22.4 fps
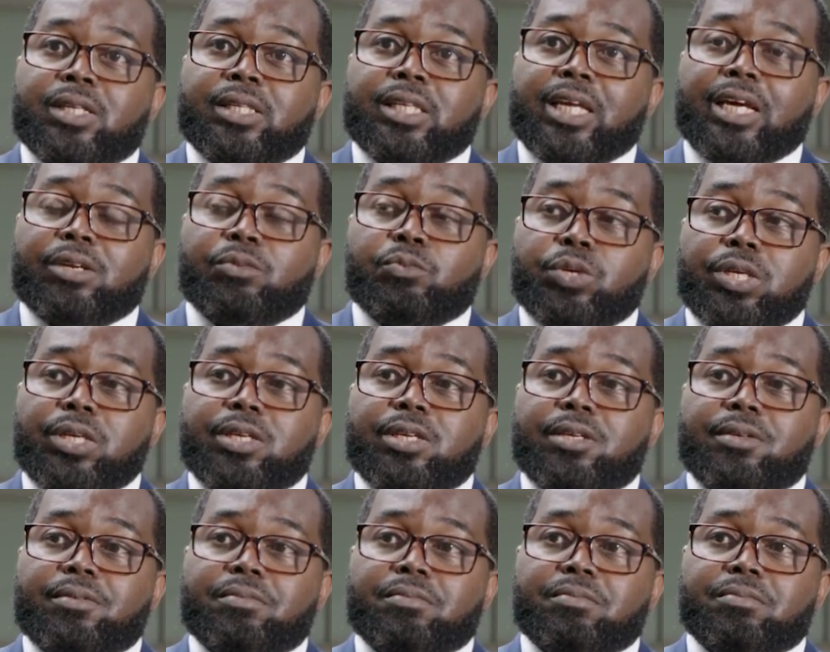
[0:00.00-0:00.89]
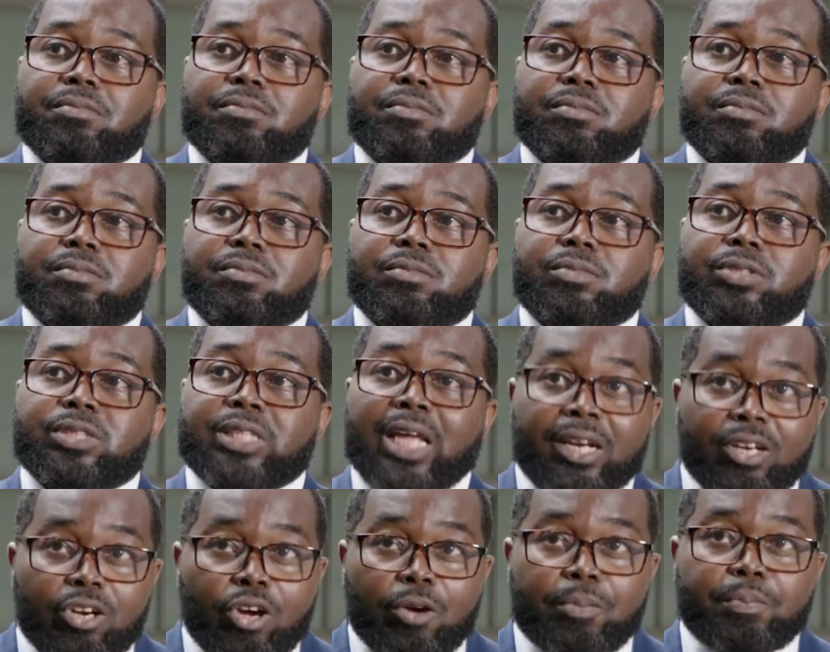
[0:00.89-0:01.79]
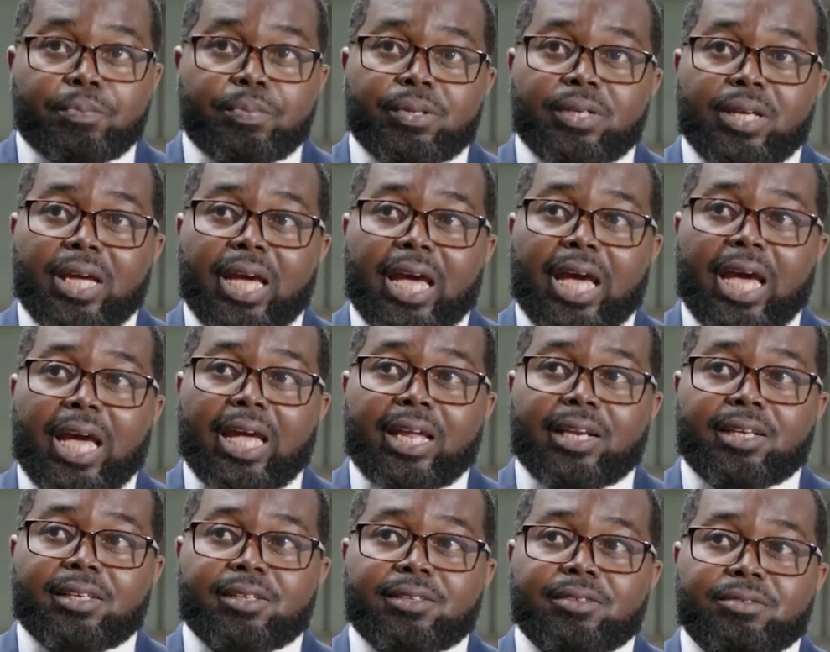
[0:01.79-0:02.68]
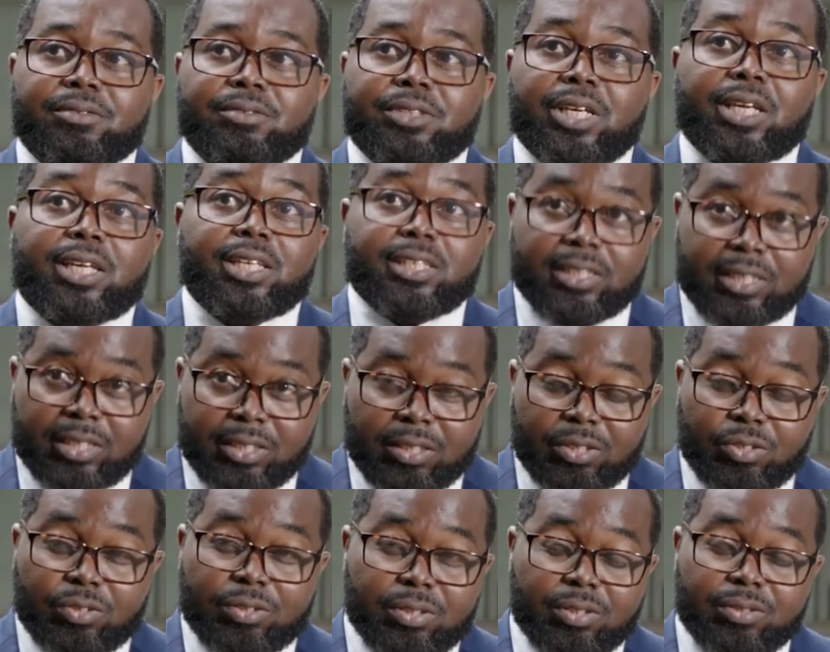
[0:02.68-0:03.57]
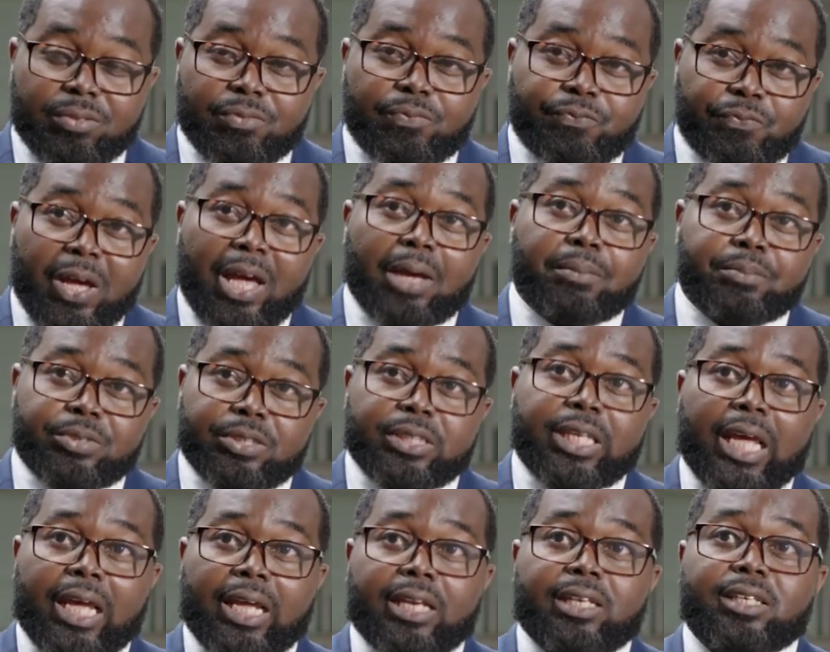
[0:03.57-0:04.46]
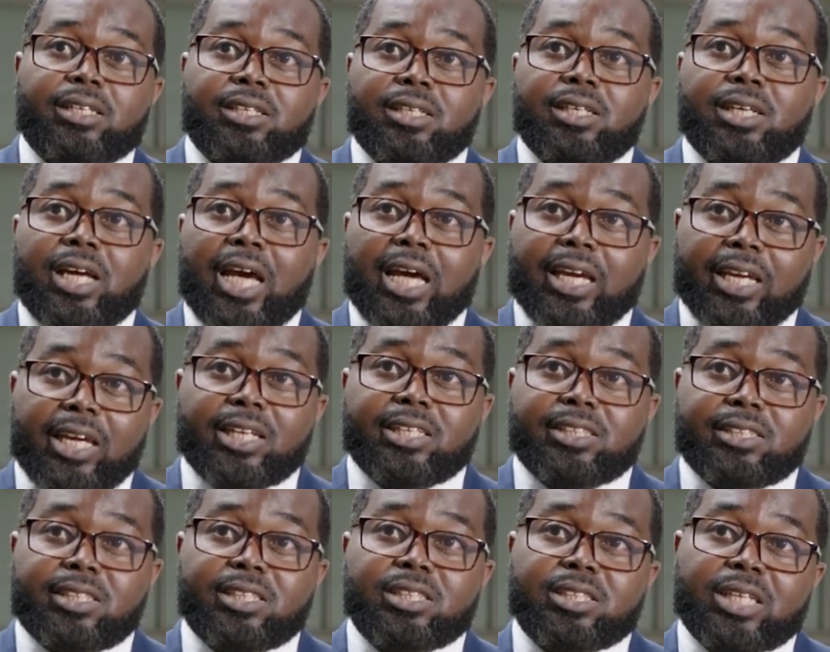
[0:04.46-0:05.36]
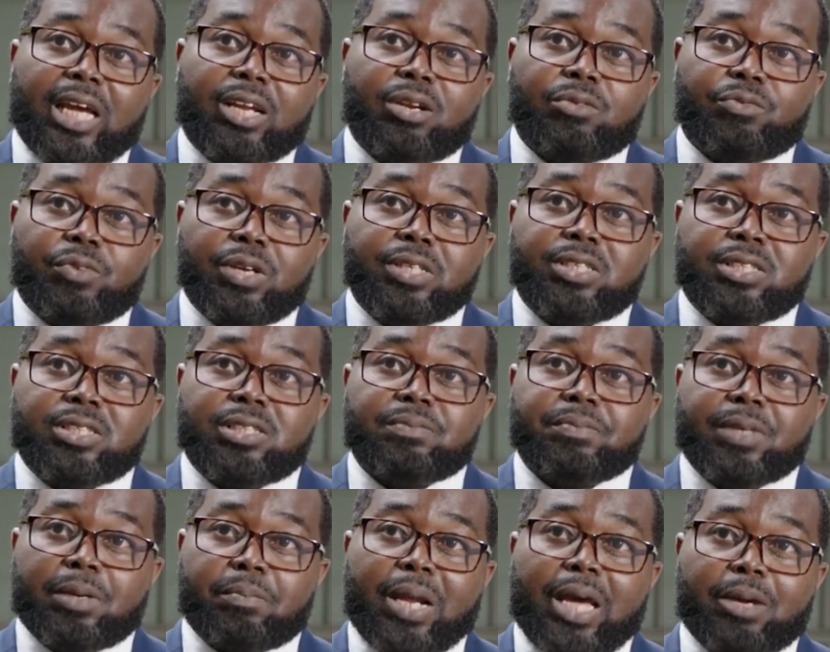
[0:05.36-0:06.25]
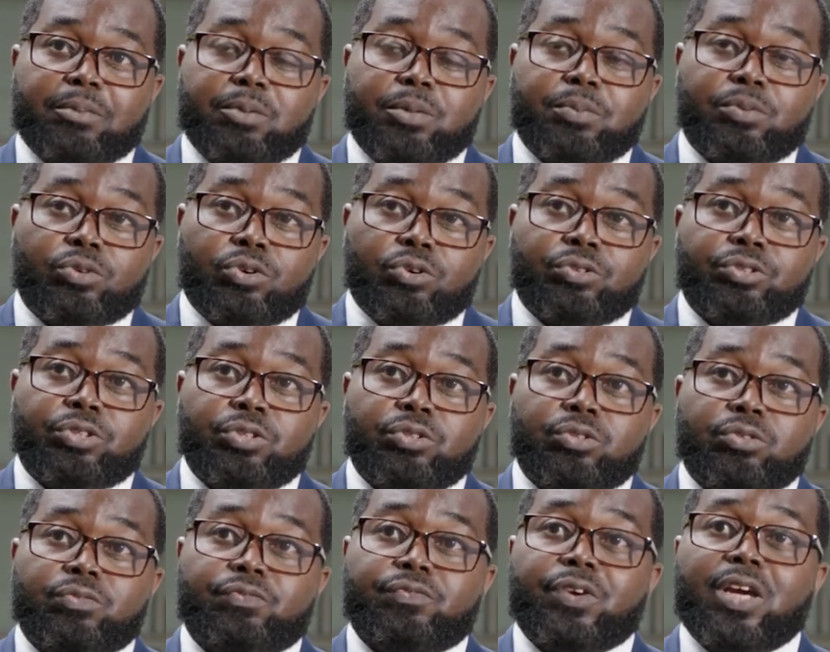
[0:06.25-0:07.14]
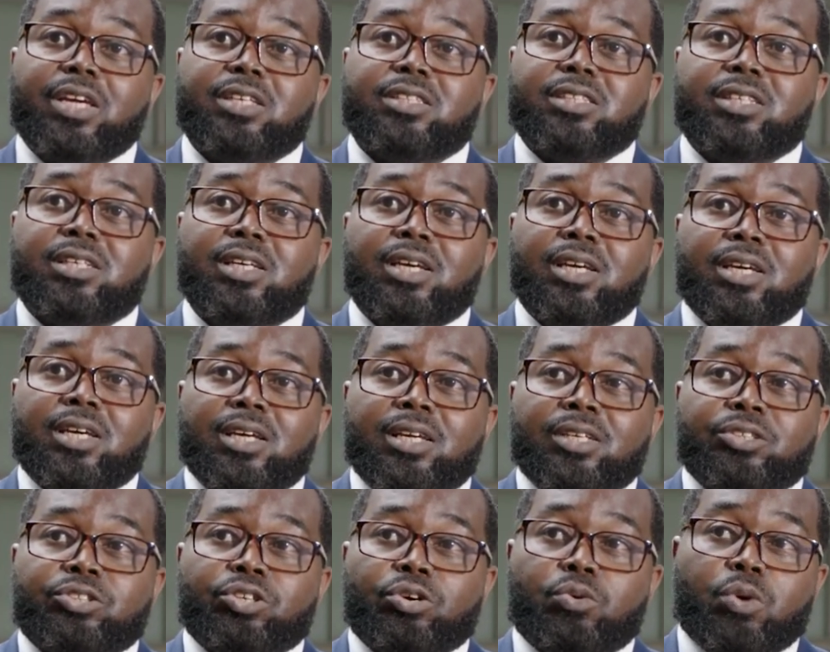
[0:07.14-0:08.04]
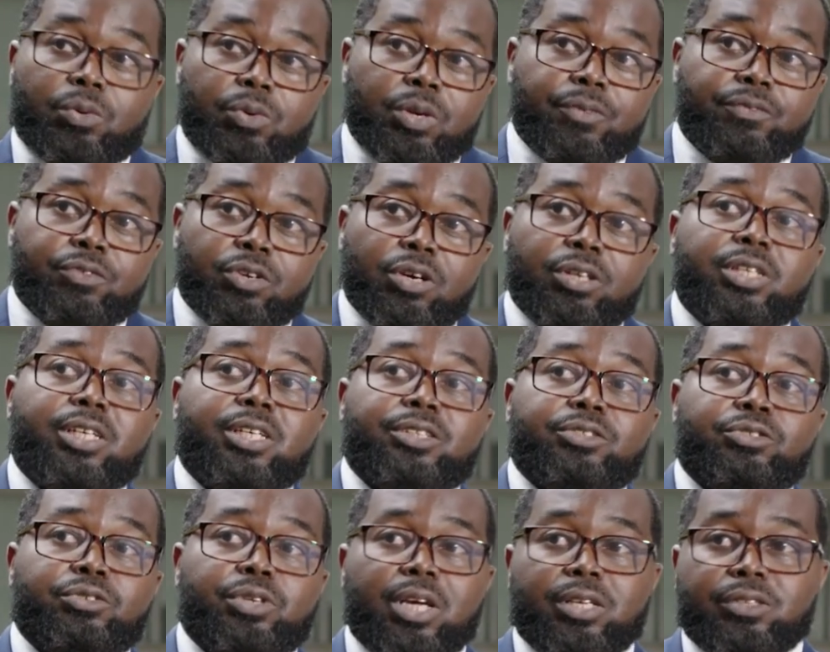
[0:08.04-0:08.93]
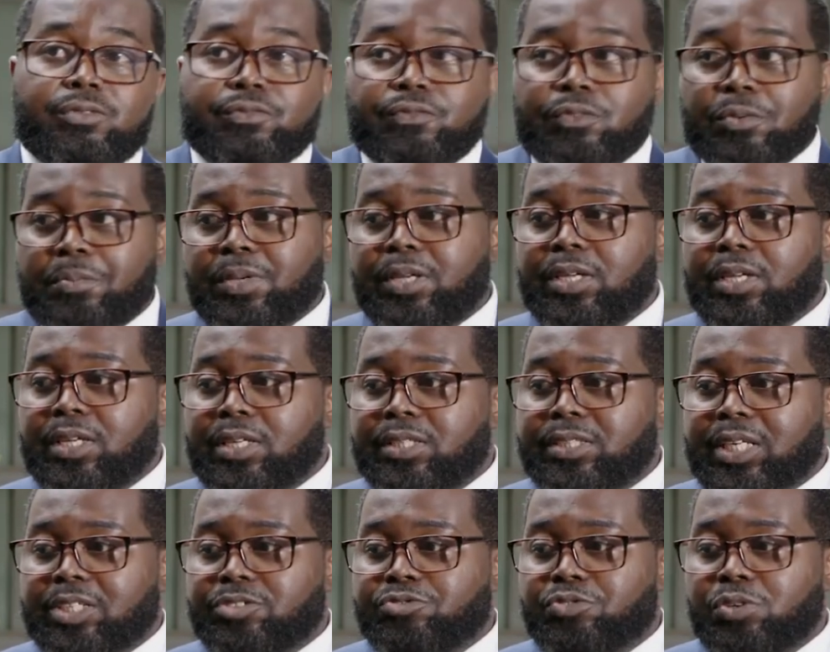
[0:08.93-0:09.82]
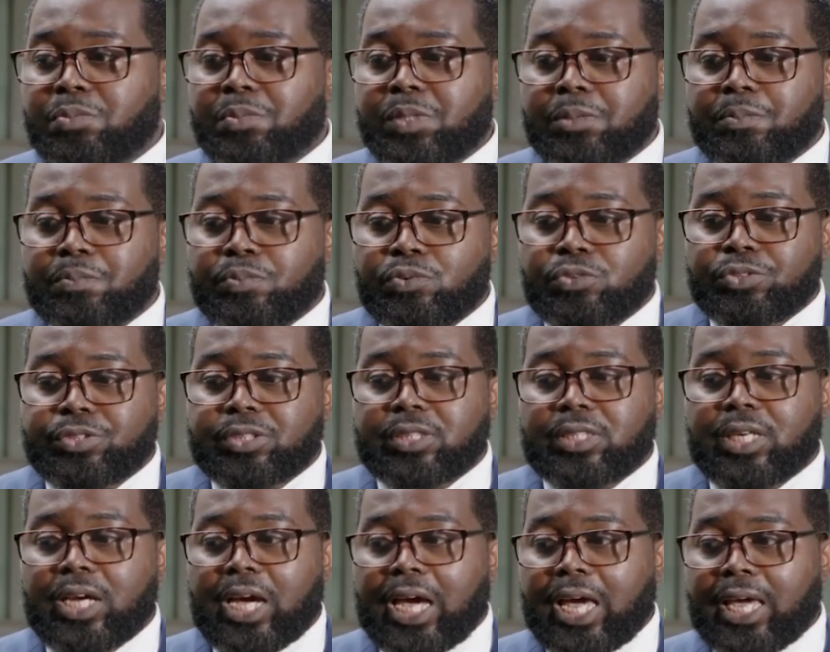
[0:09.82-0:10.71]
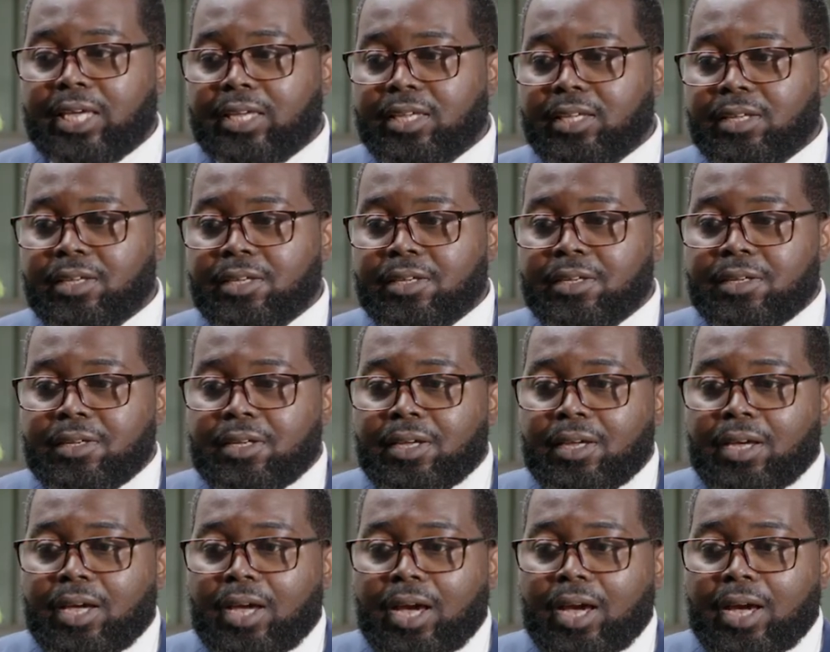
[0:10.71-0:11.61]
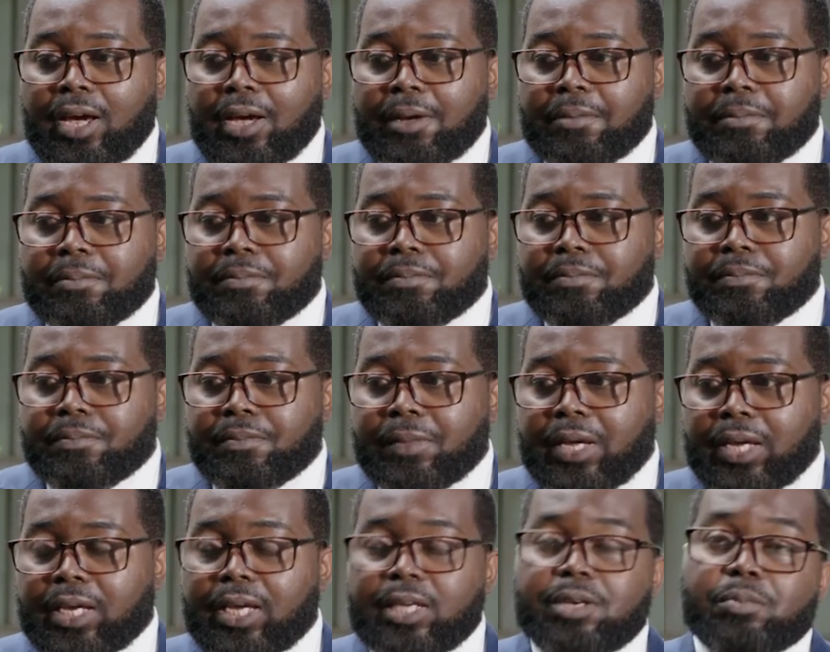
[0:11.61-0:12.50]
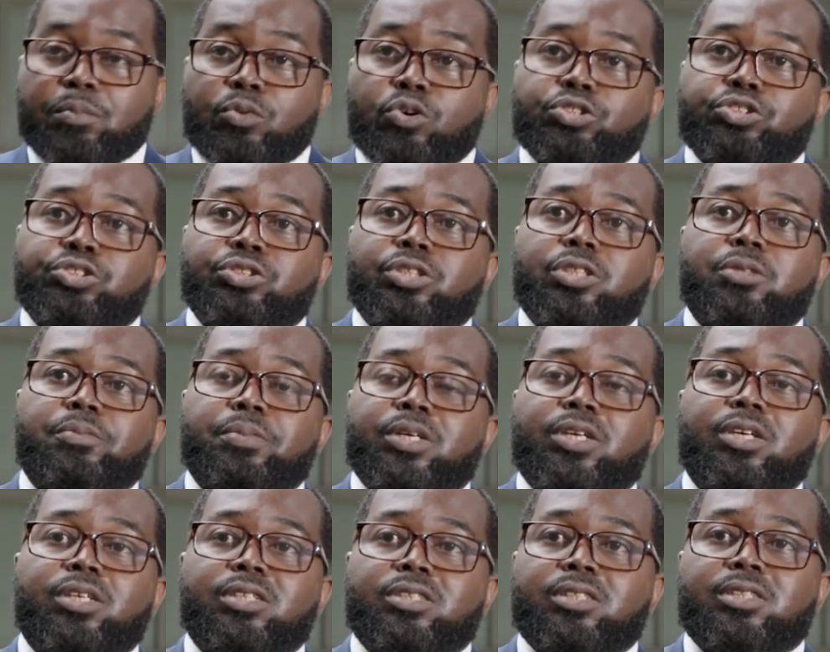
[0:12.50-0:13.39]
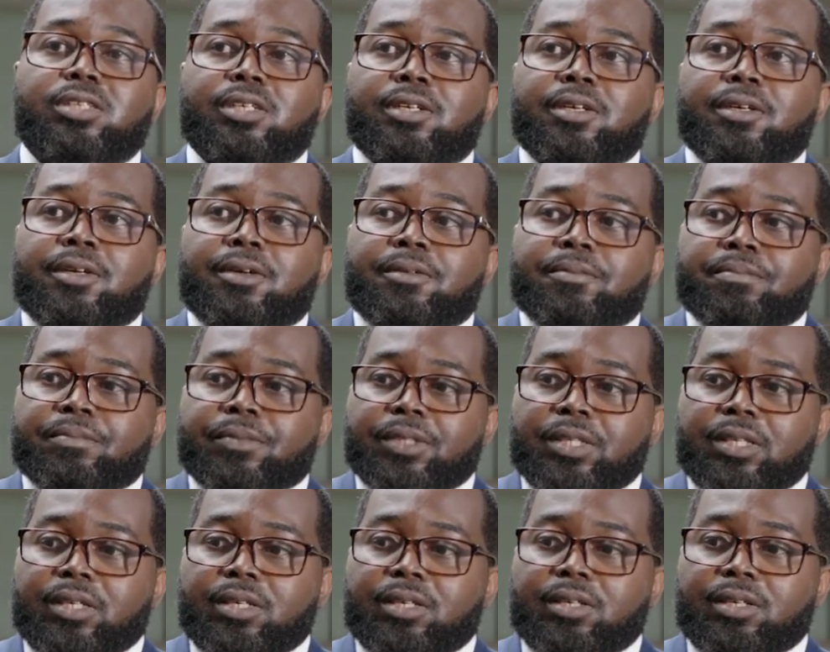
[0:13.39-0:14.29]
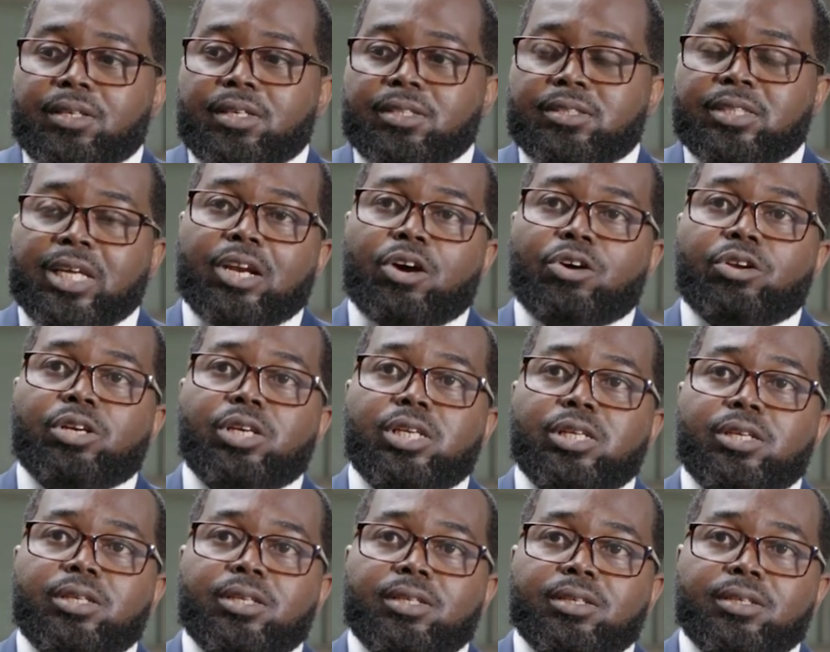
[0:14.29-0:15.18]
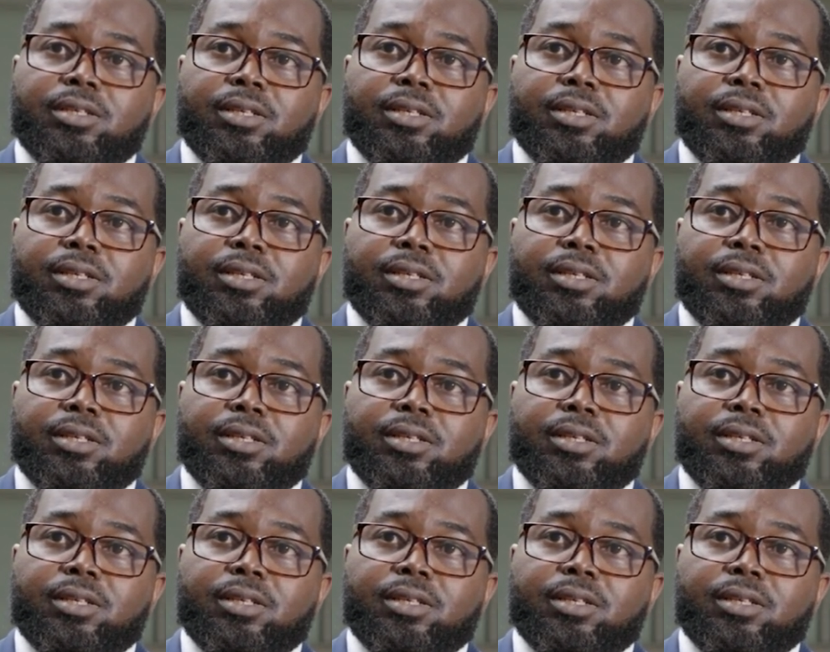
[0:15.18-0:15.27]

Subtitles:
that we stand up and take a firm stand against this kind of racism that black people continue to face. So what we've done here today, for me, is extremely important. I get emotional because it's not only,